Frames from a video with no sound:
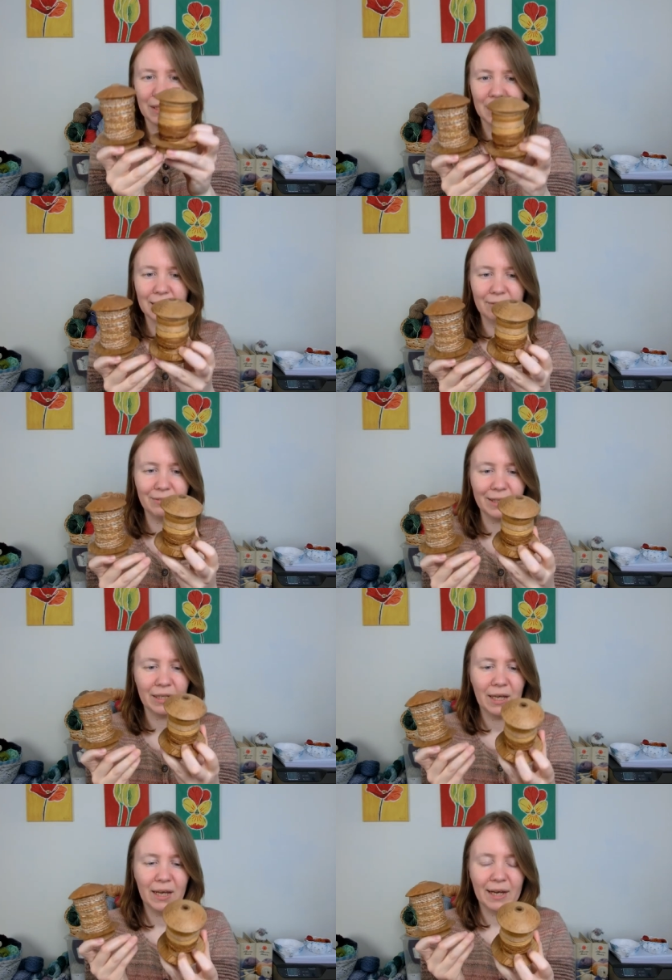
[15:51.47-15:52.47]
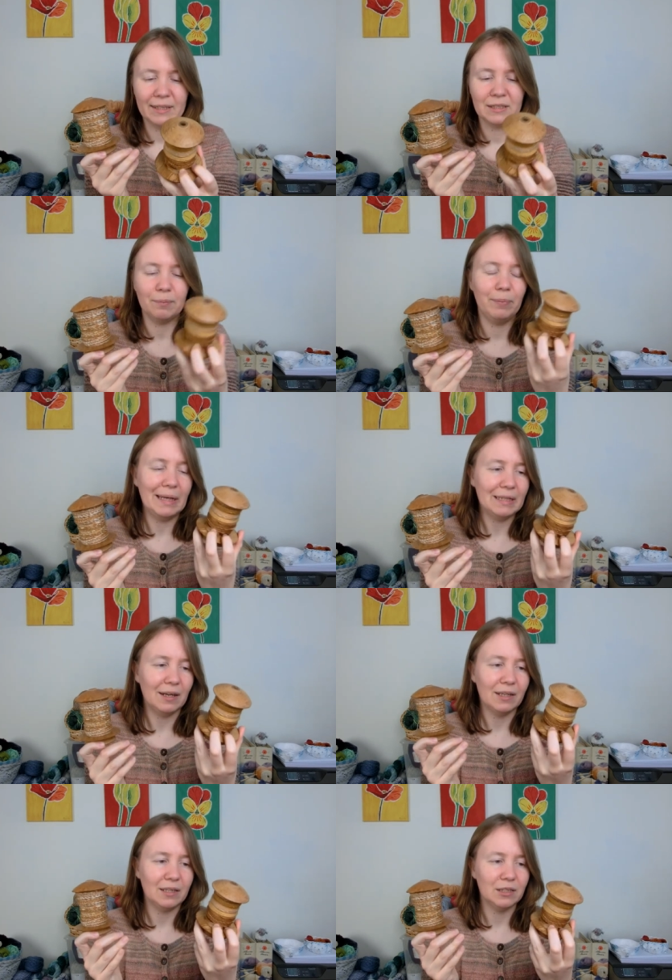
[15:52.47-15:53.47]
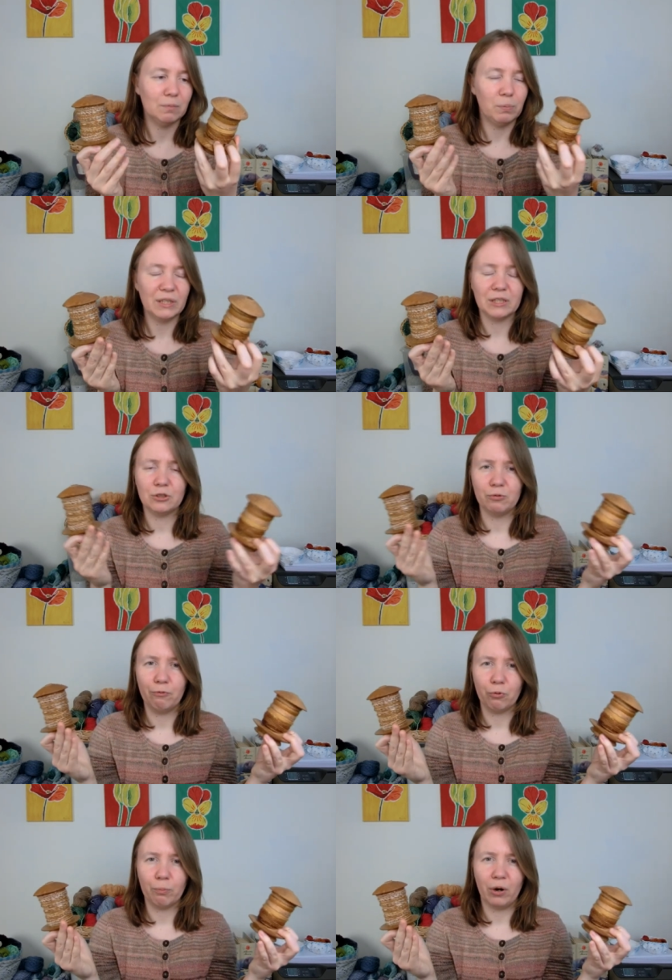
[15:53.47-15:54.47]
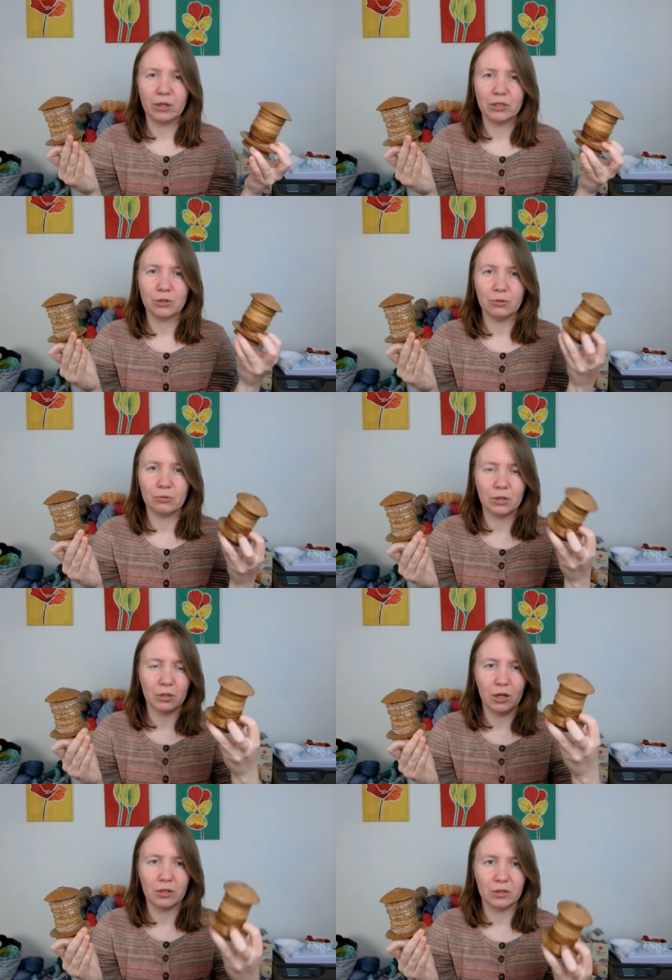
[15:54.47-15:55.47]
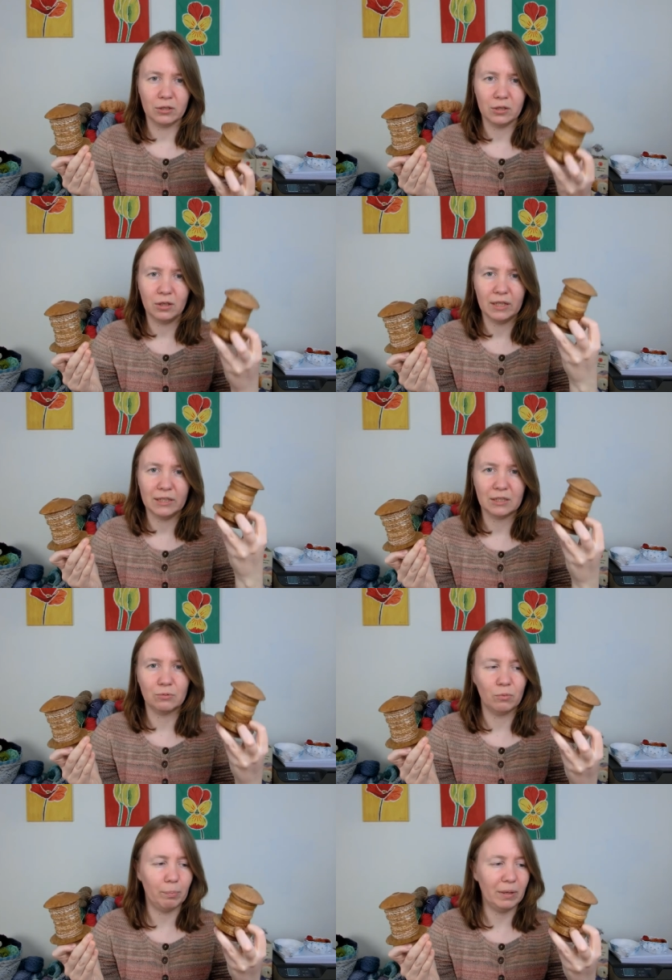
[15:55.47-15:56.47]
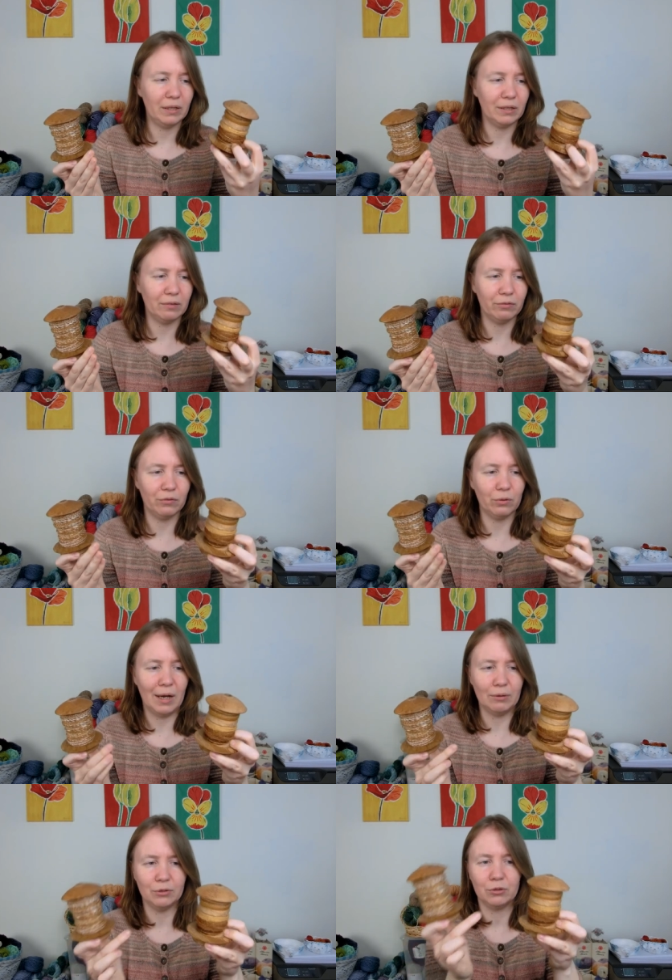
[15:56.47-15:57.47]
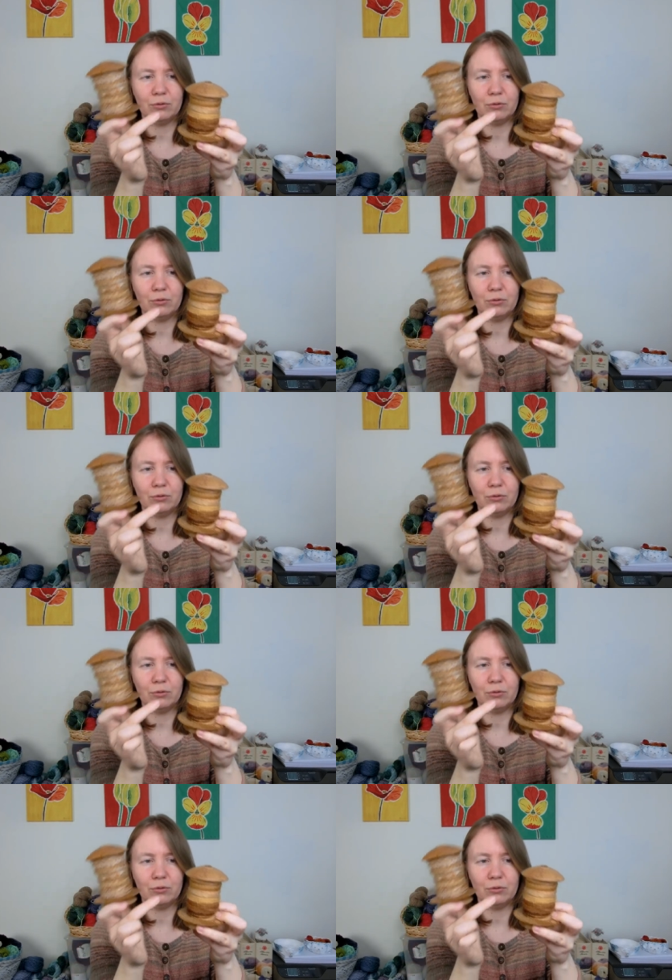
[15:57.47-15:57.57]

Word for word: lovely and the bed I split into four parts so the color is repeating throughout so